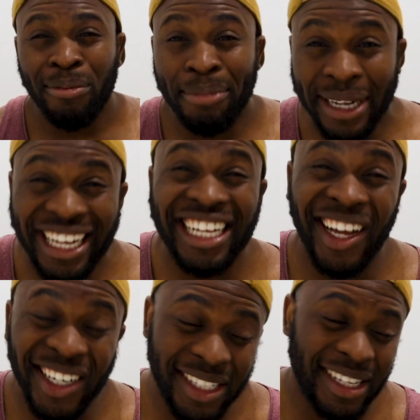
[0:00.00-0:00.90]
But I
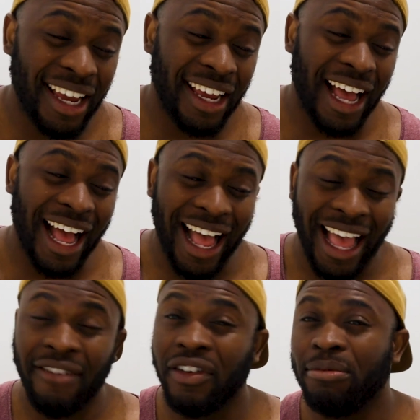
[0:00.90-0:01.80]
gotta say, I
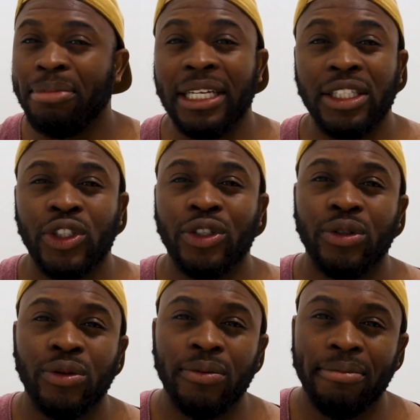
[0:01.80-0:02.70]
haven't been
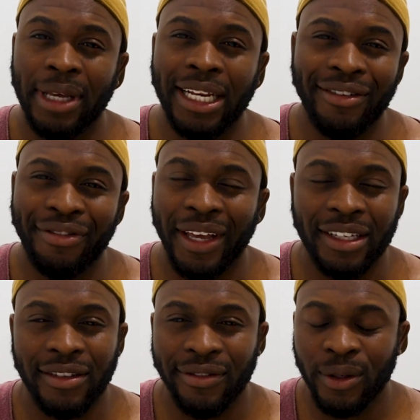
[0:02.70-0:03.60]
to many
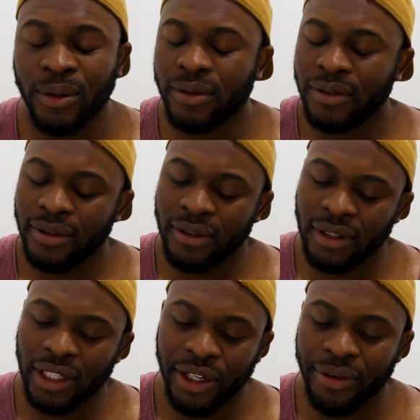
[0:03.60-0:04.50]
festivals
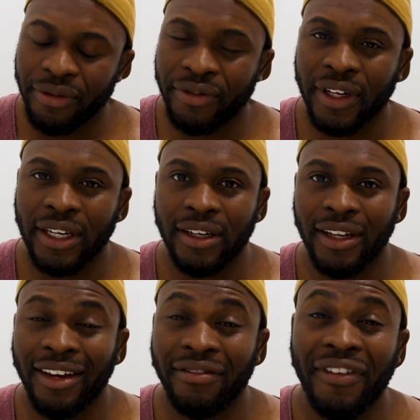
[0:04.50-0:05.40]
here in
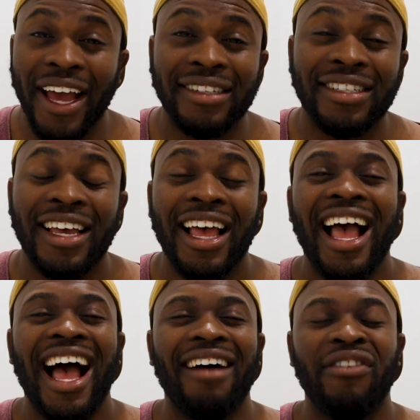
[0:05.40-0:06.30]
Finland. In fact,
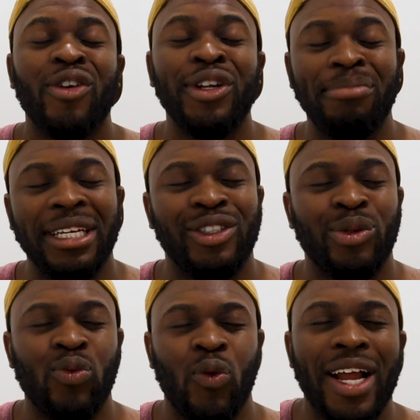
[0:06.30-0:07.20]
I've only been to
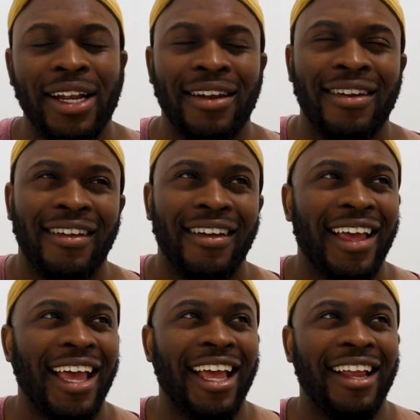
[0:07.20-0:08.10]
one,
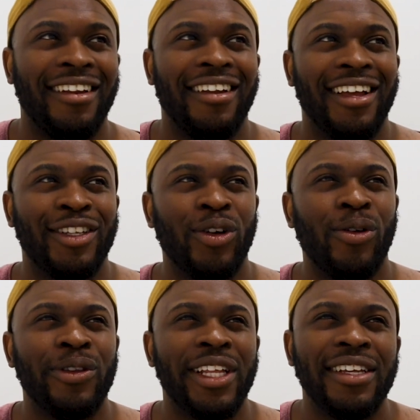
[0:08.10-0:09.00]
and it's
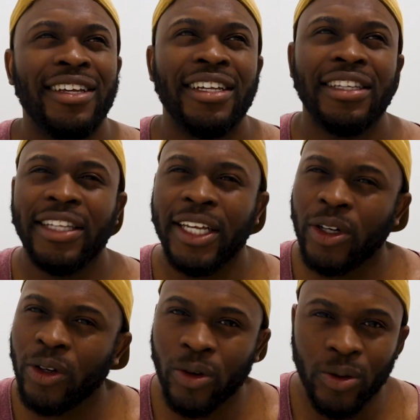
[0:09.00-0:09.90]
called the
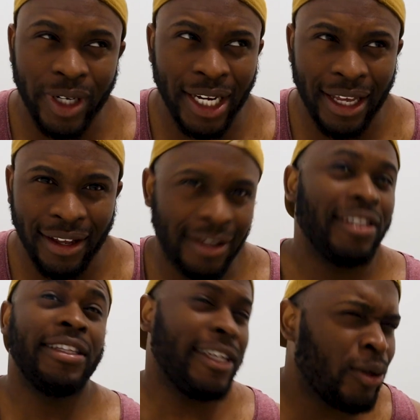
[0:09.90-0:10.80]

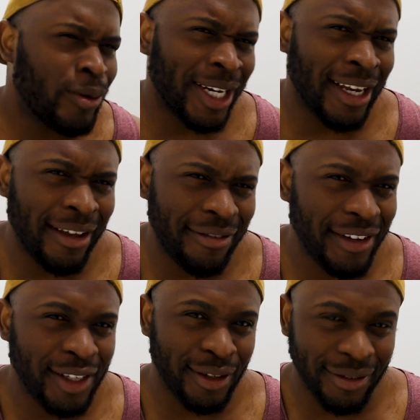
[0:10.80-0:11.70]
Tikkurila
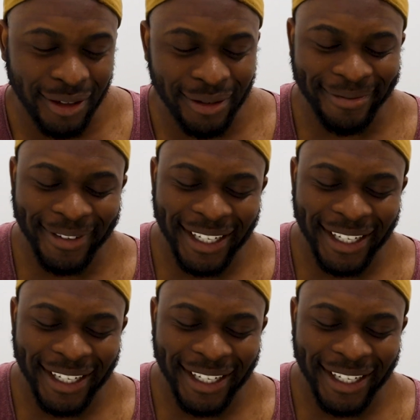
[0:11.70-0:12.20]
Festival.